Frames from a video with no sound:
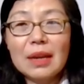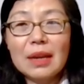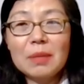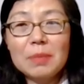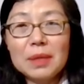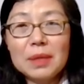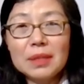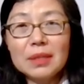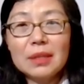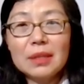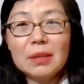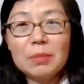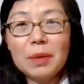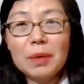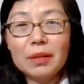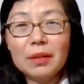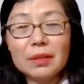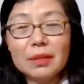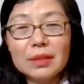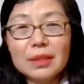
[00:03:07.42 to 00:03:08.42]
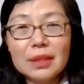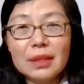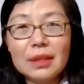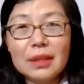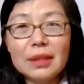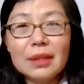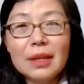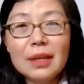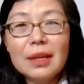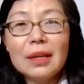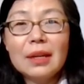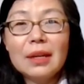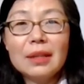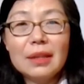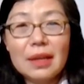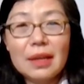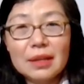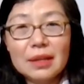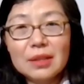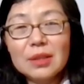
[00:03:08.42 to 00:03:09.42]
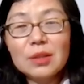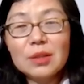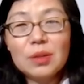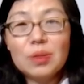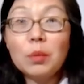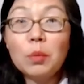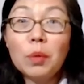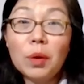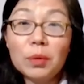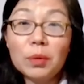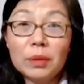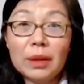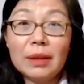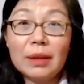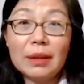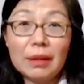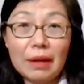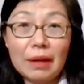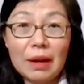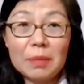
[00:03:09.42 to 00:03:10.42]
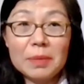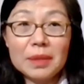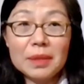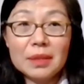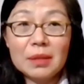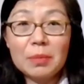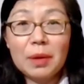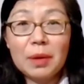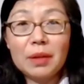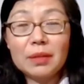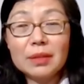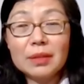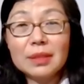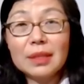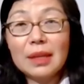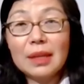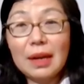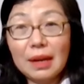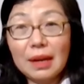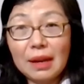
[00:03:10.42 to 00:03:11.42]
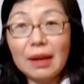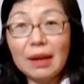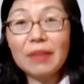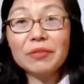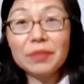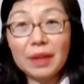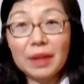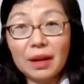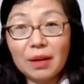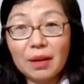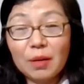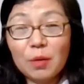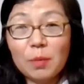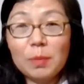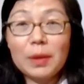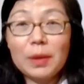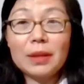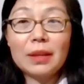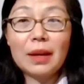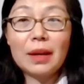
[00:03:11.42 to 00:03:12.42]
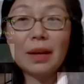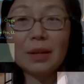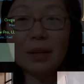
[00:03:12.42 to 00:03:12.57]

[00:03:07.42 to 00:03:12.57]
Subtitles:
IBC policy, and that's the only IBC policy I have now. But